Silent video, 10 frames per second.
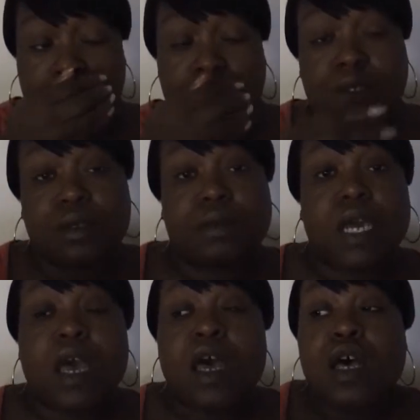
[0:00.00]
Excuse me.
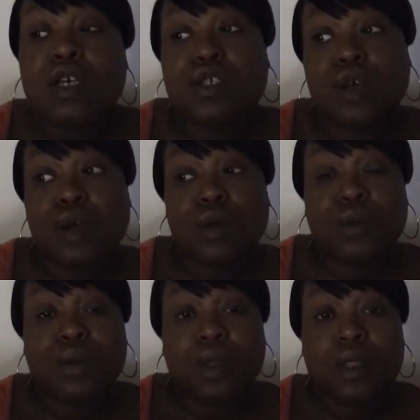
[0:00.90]

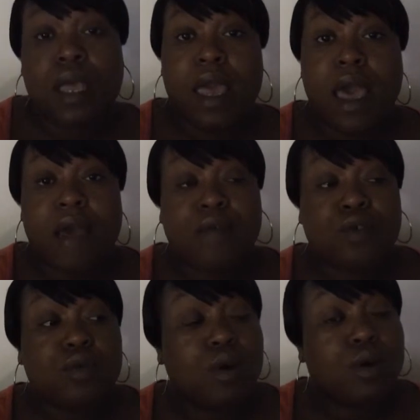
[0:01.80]
So they have
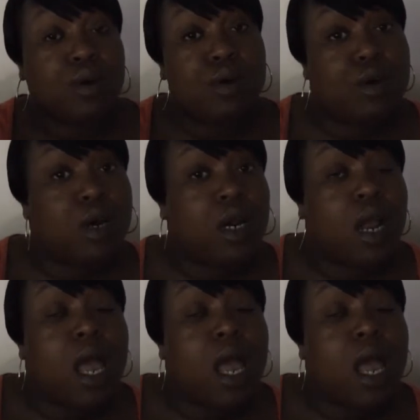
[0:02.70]
to go to New York.